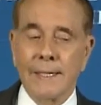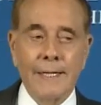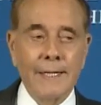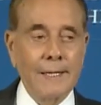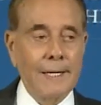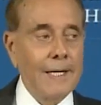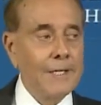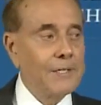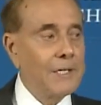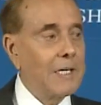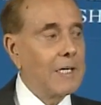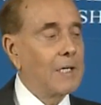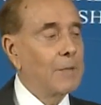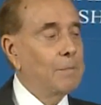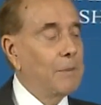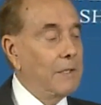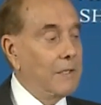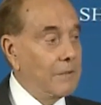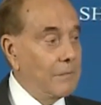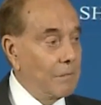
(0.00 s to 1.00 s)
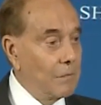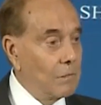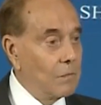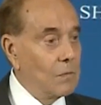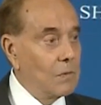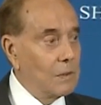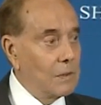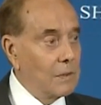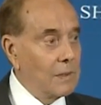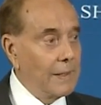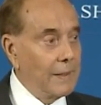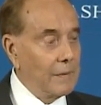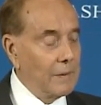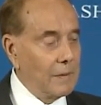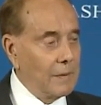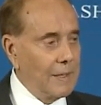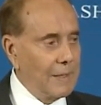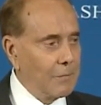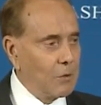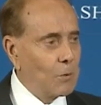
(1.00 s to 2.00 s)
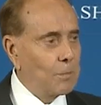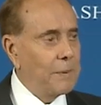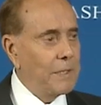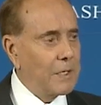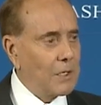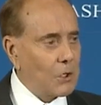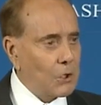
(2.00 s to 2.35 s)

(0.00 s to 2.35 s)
And I think it would be